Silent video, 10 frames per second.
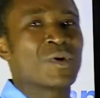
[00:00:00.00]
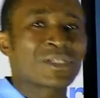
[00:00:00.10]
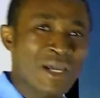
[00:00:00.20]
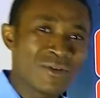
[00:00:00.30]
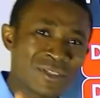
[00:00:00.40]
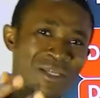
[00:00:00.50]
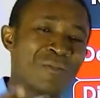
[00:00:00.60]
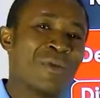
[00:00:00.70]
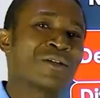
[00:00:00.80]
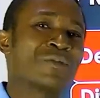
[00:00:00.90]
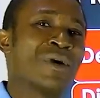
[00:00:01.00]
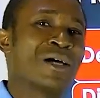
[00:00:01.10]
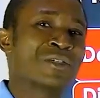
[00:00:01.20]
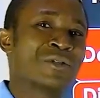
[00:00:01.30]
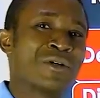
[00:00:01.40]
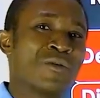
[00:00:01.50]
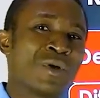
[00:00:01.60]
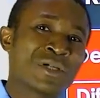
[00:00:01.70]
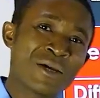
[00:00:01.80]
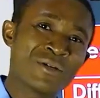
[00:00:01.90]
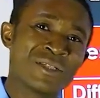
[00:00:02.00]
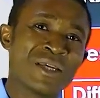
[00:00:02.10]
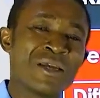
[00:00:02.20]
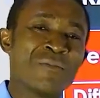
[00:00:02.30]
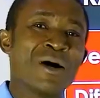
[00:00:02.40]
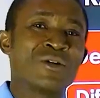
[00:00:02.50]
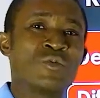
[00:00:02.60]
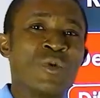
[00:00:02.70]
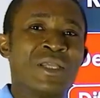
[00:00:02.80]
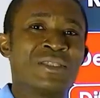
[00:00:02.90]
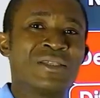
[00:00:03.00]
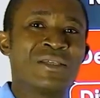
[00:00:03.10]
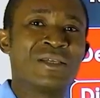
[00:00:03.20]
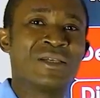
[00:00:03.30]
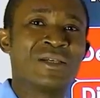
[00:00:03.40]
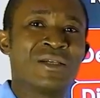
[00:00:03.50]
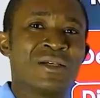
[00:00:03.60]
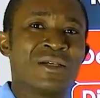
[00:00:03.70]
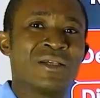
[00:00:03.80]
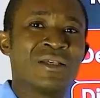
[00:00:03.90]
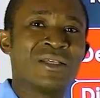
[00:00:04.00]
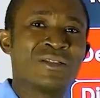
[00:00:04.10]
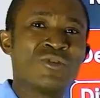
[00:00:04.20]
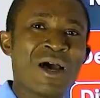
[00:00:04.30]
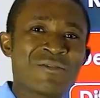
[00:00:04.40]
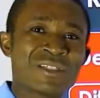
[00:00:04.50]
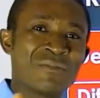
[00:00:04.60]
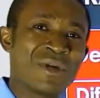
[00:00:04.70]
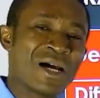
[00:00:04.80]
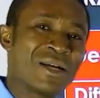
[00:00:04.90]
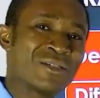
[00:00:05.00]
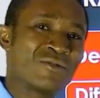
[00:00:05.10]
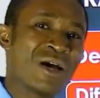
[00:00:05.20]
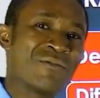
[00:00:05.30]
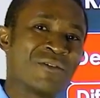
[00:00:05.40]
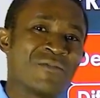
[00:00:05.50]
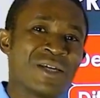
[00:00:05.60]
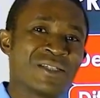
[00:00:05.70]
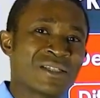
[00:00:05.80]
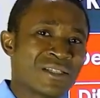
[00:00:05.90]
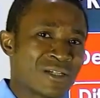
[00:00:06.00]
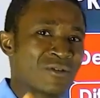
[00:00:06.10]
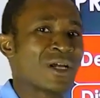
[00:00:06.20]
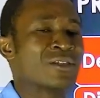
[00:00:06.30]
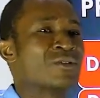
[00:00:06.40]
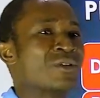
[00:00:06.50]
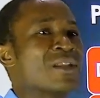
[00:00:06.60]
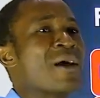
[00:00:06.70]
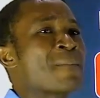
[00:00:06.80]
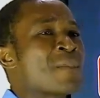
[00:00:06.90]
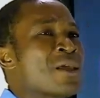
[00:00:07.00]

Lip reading: What can you say about mass? What can you say about weight? Do you have similarity? Do you have differences? Let's look at it together.